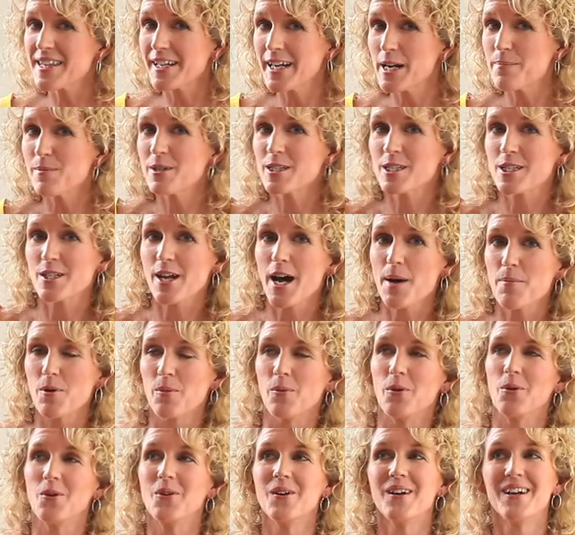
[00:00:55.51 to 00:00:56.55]
that I'm
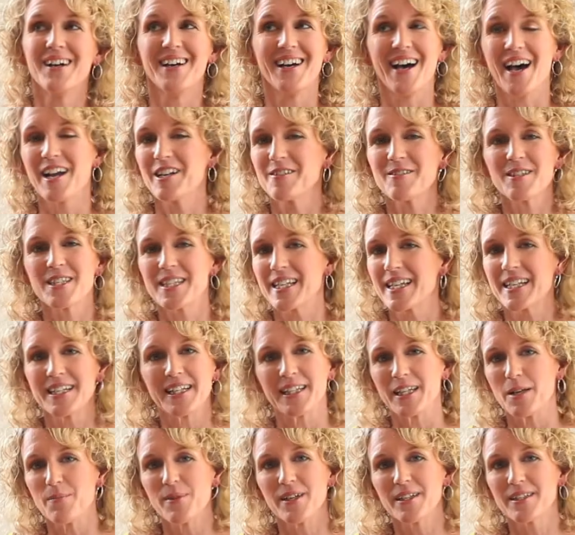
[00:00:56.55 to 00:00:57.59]
unstoppable. I don't see any
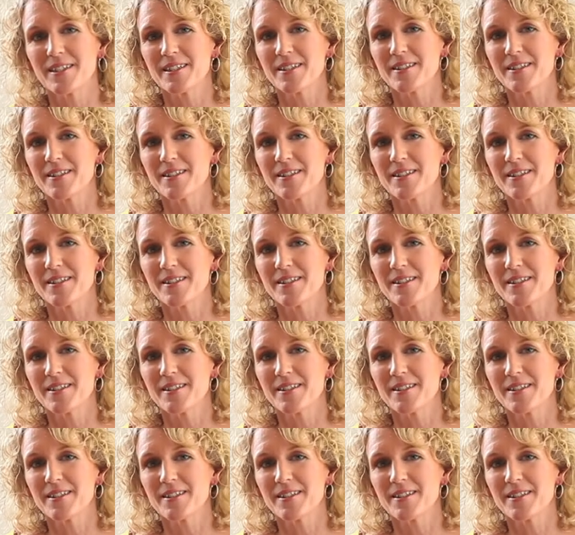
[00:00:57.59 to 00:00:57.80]
of it.